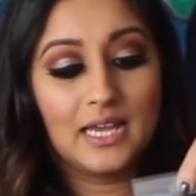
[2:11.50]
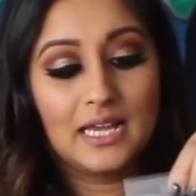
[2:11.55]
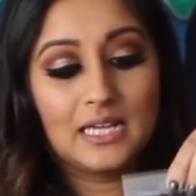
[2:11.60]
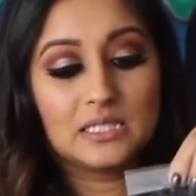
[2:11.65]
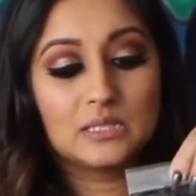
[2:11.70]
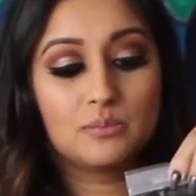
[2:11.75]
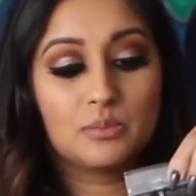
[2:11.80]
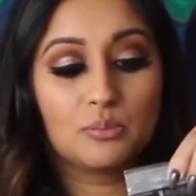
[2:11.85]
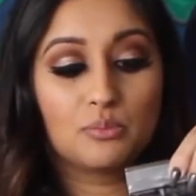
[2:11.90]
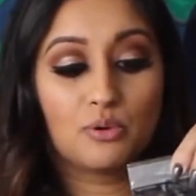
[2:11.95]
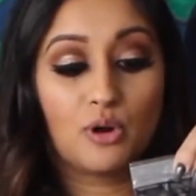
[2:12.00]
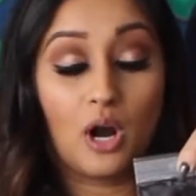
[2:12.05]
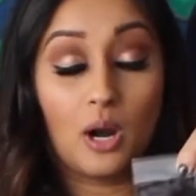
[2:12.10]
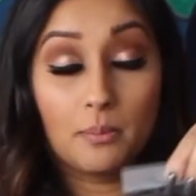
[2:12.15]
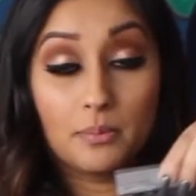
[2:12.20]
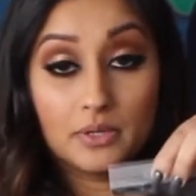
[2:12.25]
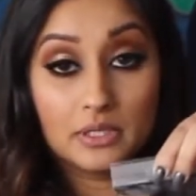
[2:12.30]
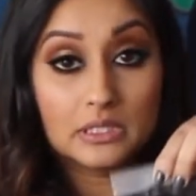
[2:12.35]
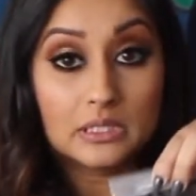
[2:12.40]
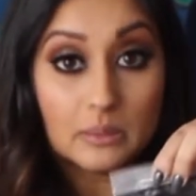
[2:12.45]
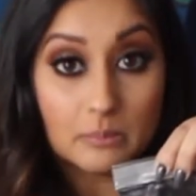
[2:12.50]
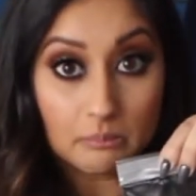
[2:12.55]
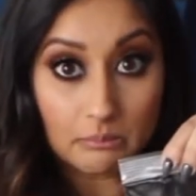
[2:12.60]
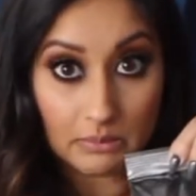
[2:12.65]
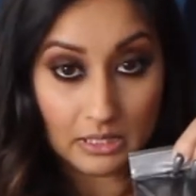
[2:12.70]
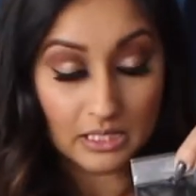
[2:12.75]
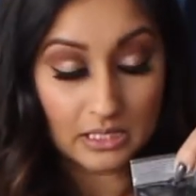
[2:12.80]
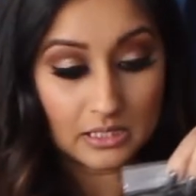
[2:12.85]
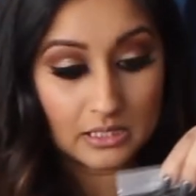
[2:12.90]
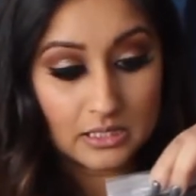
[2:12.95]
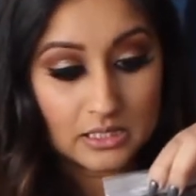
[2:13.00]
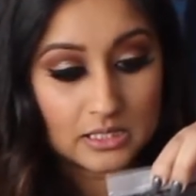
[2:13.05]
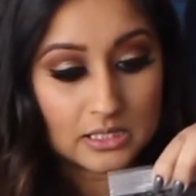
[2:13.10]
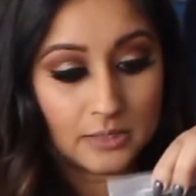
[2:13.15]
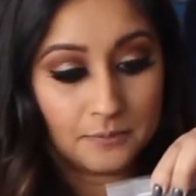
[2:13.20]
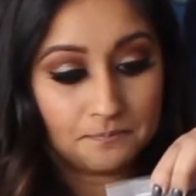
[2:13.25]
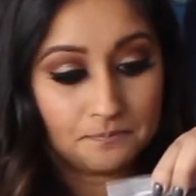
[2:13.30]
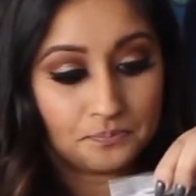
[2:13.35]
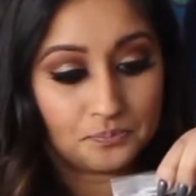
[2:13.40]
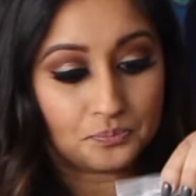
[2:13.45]
has been properly
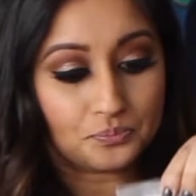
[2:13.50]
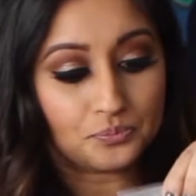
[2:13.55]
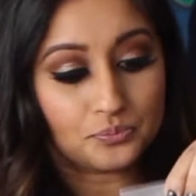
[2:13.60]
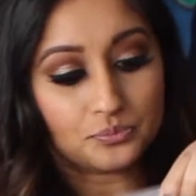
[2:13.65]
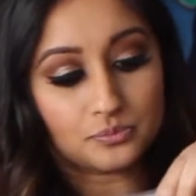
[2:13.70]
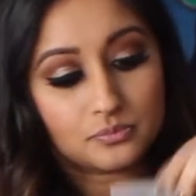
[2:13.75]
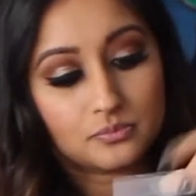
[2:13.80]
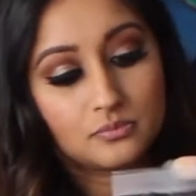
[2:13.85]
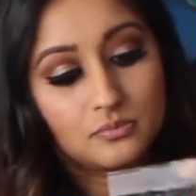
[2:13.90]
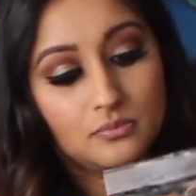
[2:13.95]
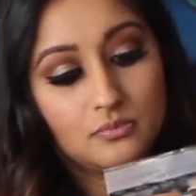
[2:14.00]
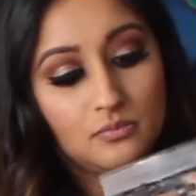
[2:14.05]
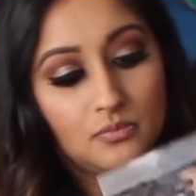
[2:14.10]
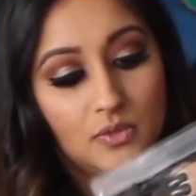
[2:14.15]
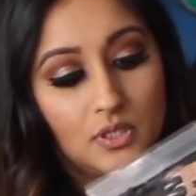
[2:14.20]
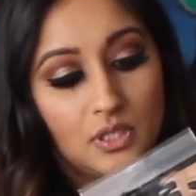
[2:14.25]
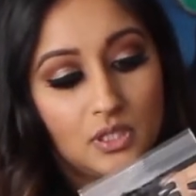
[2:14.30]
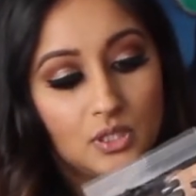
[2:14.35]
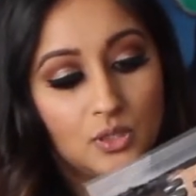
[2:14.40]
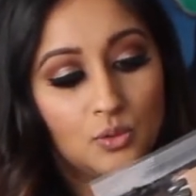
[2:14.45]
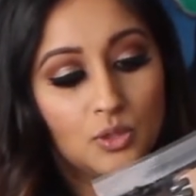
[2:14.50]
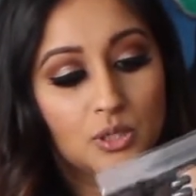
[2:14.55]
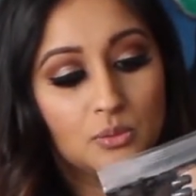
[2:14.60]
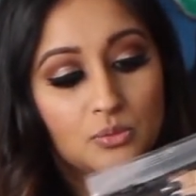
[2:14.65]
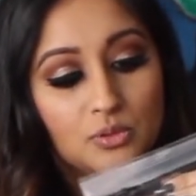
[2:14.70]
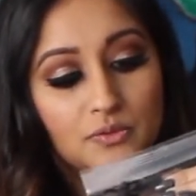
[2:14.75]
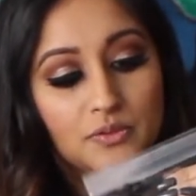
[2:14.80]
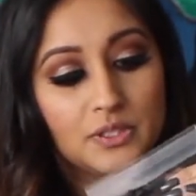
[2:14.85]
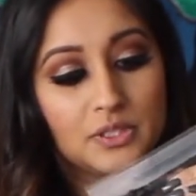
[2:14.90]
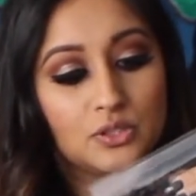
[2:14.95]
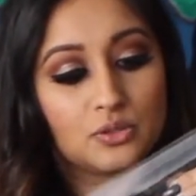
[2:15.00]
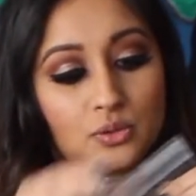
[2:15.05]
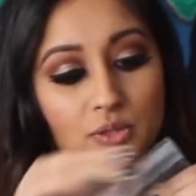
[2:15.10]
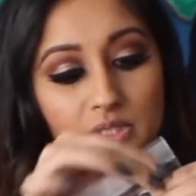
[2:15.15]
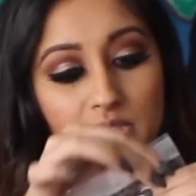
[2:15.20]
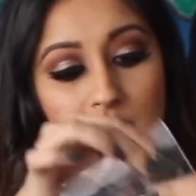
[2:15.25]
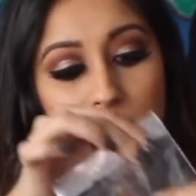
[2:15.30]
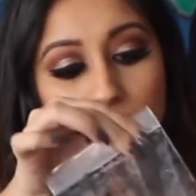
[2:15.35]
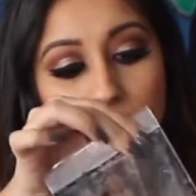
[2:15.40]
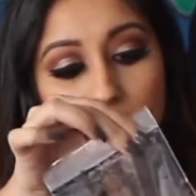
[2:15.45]
mixed, you want to move it
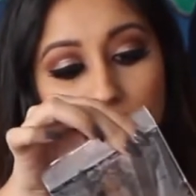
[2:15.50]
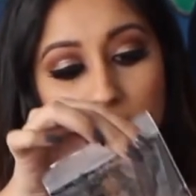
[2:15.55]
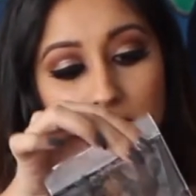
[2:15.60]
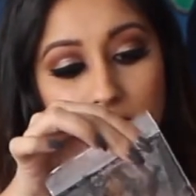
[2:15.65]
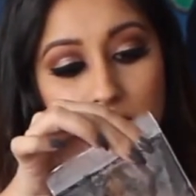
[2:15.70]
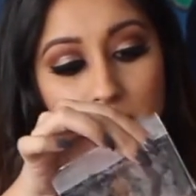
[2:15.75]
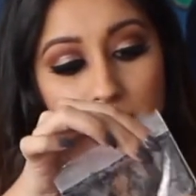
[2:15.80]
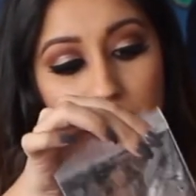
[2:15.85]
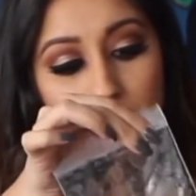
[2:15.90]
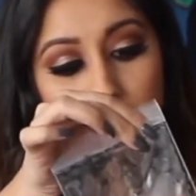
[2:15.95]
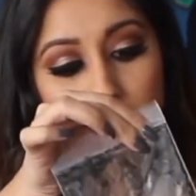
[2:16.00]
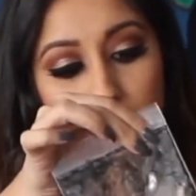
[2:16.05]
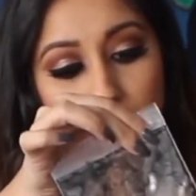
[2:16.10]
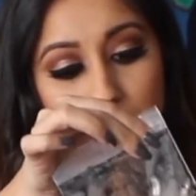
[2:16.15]
towards the bottom.